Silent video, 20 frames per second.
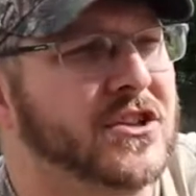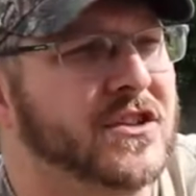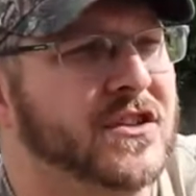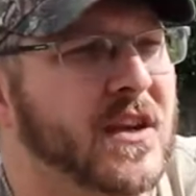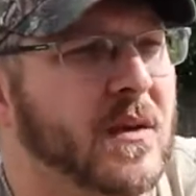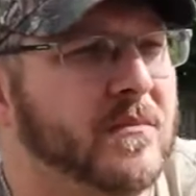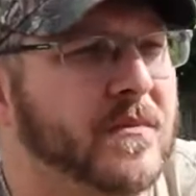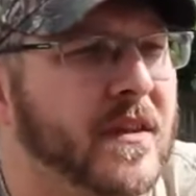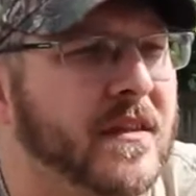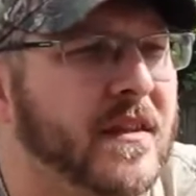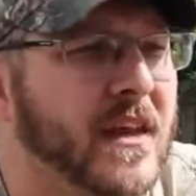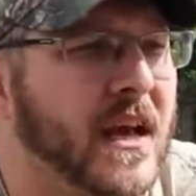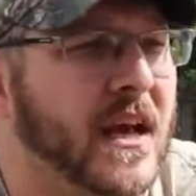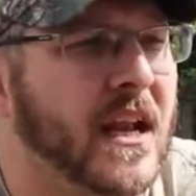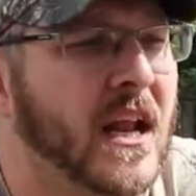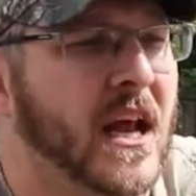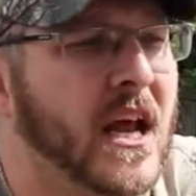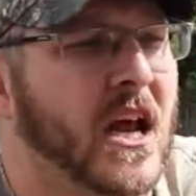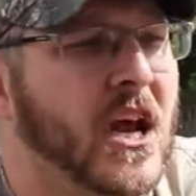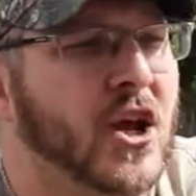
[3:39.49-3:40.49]
is something
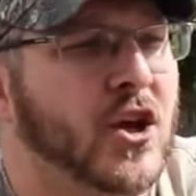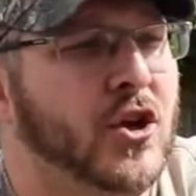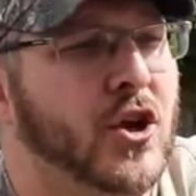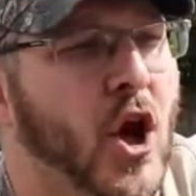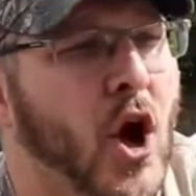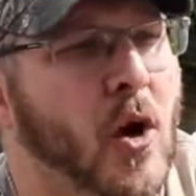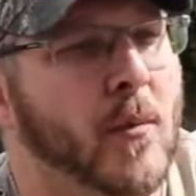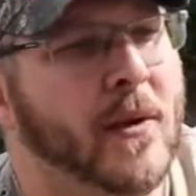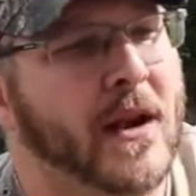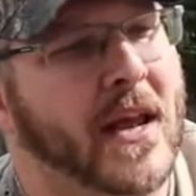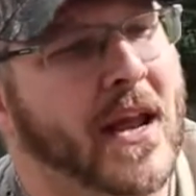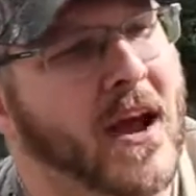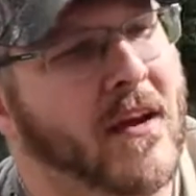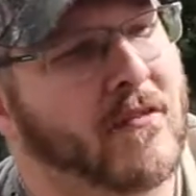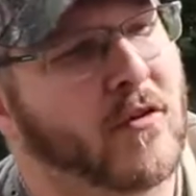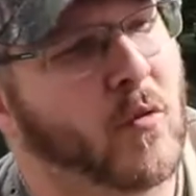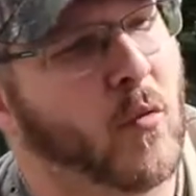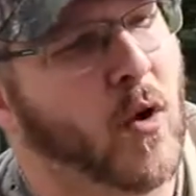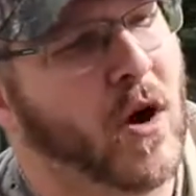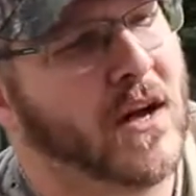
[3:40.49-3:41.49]
that nobody
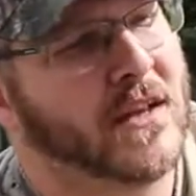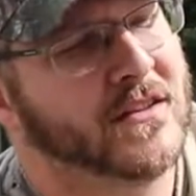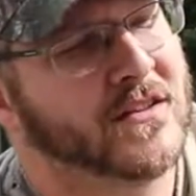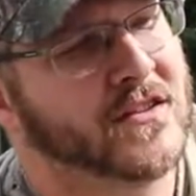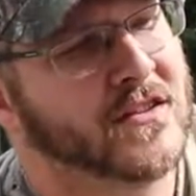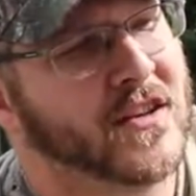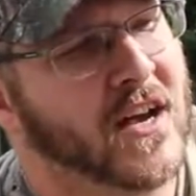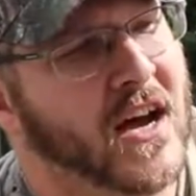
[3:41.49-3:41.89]
ever wants.